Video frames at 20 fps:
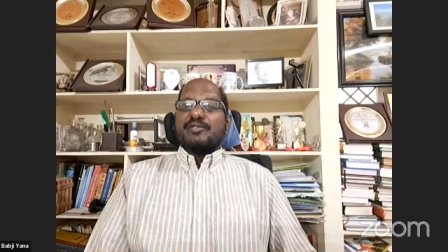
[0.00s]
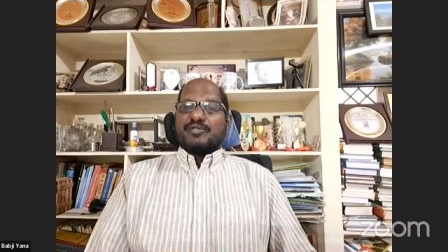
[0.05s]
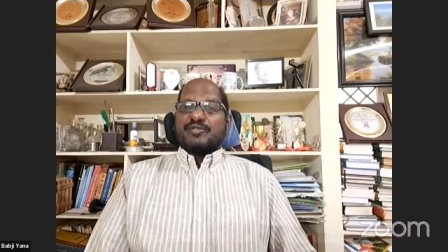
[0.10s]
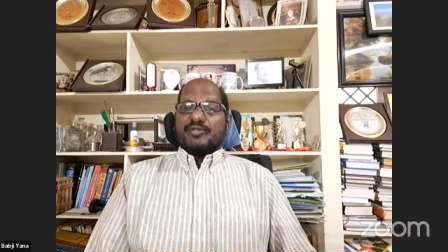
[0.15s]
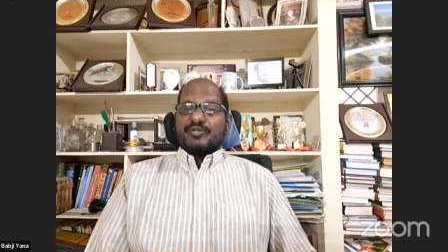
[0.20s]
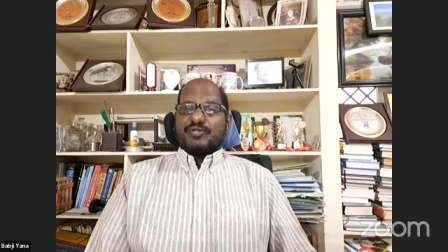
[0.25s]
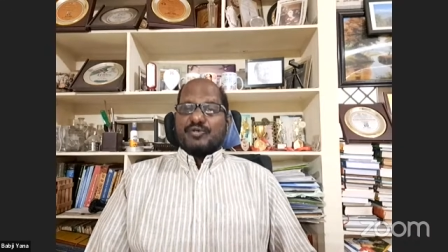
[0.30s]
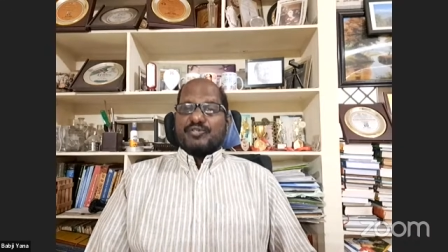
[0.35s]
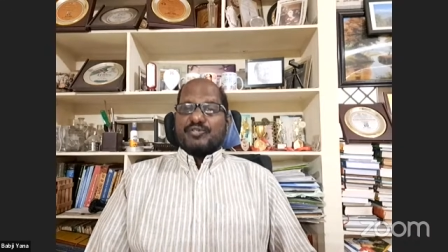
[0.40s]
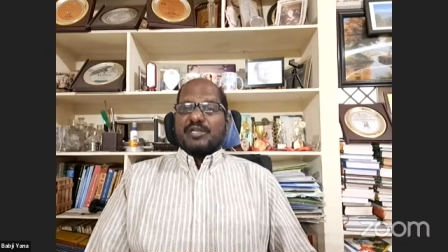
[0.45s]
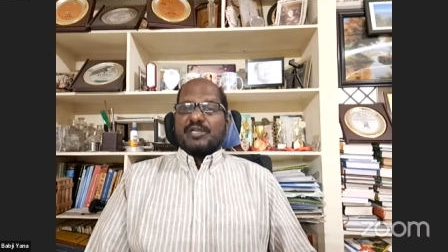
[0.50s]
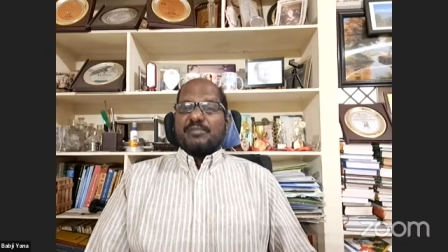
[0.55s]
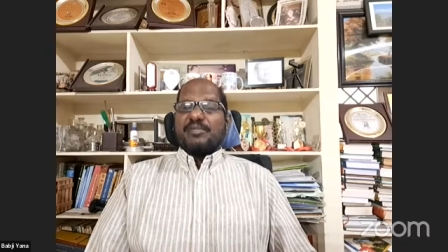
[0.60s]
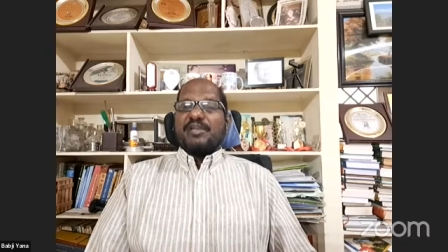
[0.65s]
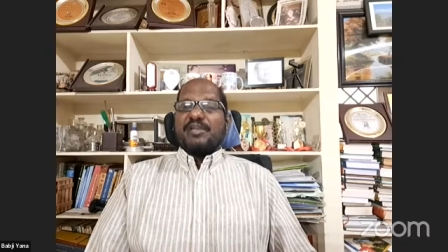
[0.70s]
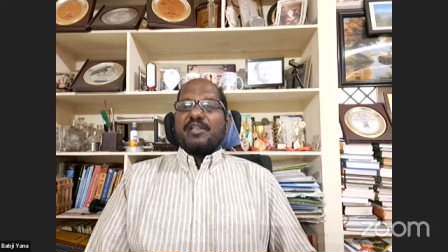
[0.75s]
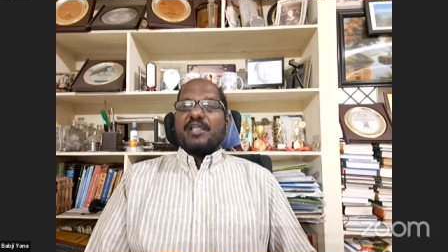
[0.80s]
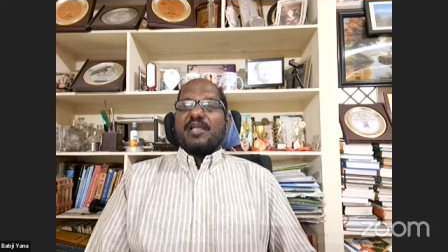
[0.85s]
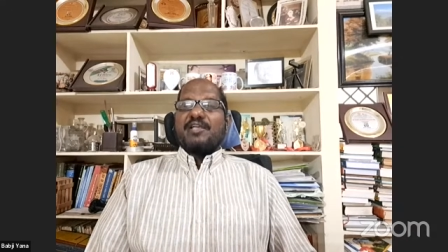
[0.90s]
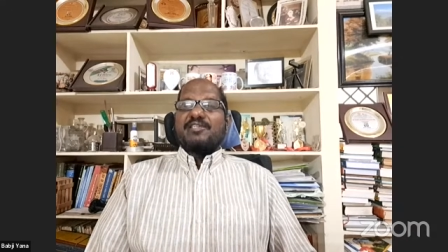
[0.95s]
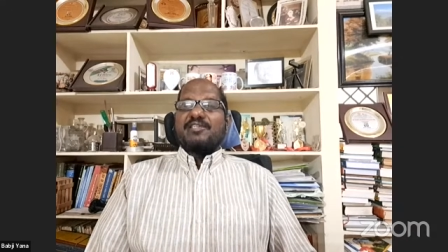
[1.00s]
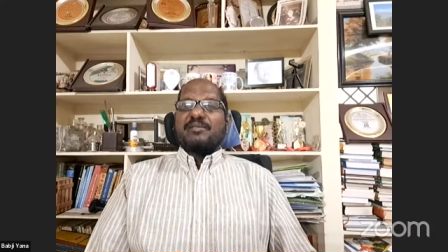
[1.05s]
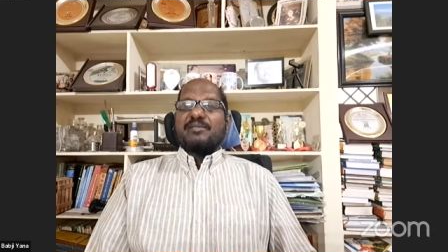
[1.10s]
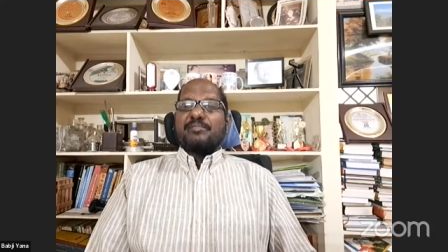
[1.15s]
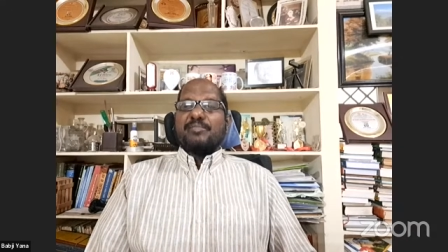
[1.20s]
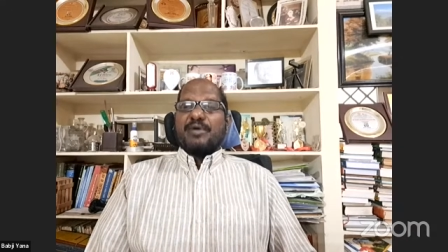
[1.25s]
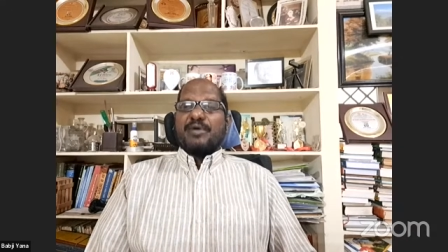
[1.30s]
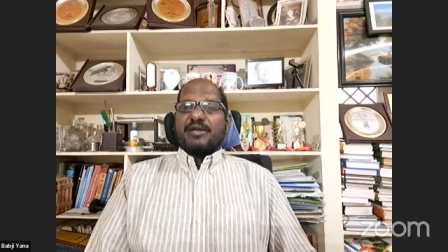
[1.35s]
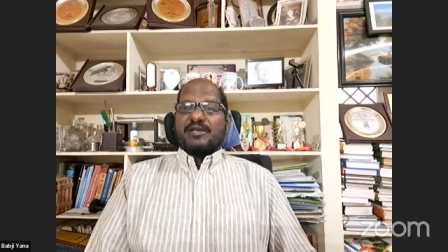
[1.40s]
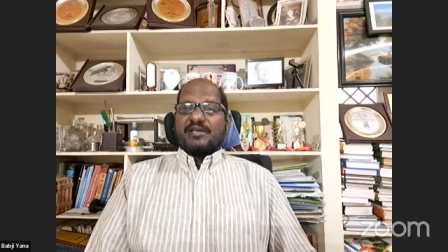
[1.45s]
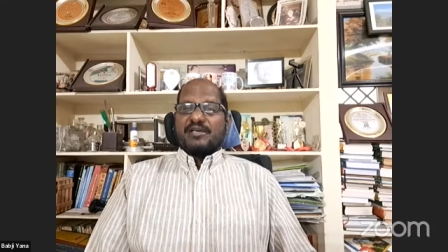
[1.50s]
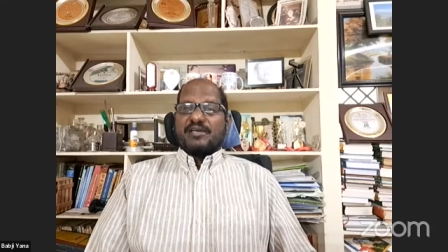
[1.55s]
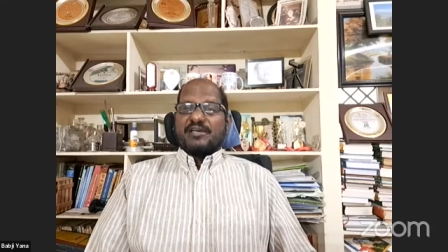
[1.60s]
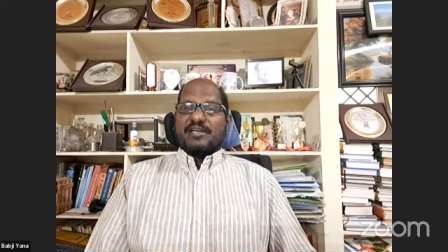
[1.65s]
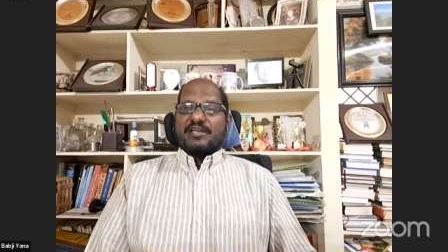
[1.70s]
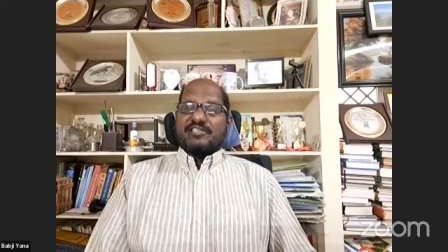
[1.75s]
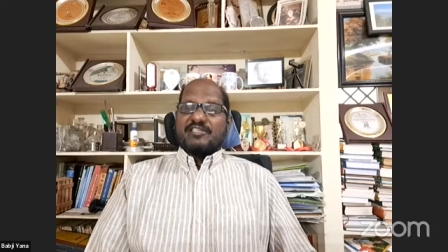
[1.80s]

So social media is important.